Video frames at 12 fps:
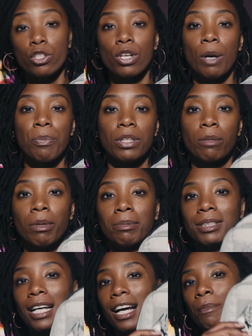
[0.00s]
So I put them
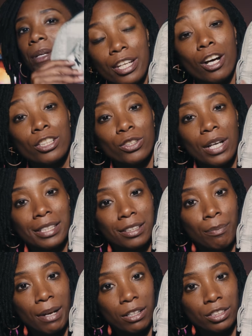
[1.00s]
up top. It also has
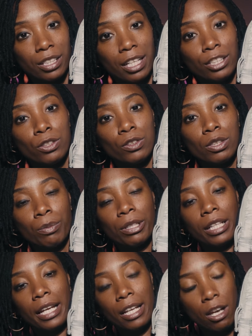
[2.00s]
the pouch that I use to
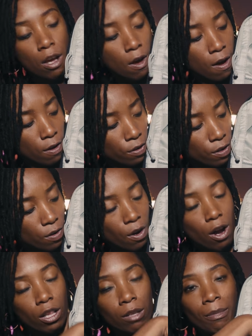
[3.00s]
put like, you
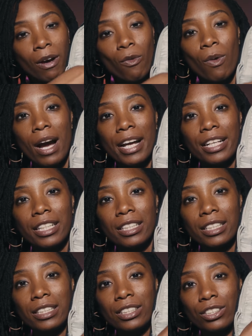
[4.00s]
know, all of my
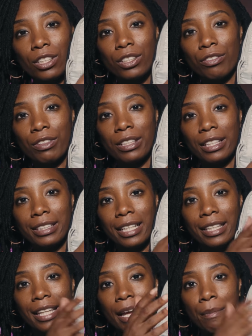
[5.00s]
wires, you know, different things
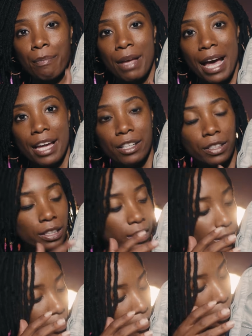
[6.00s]
like that,
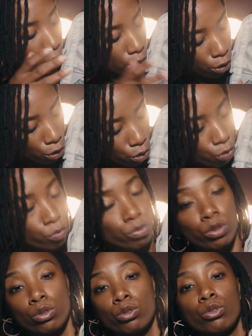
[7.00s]
batteries,
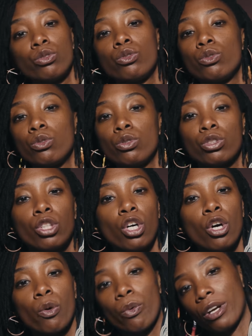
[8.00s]
screws,
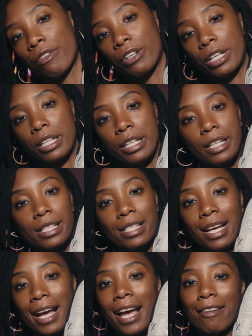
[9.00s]
whatever it
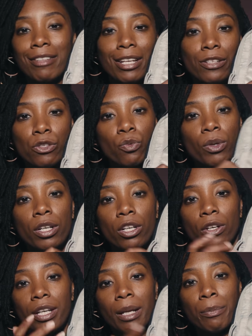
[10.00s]
needs, I have that as
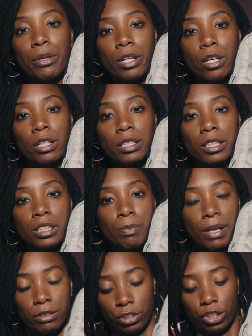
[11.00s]
well, and I put it all in this
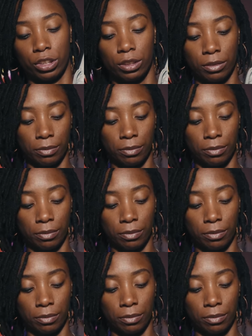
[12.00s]
pouch.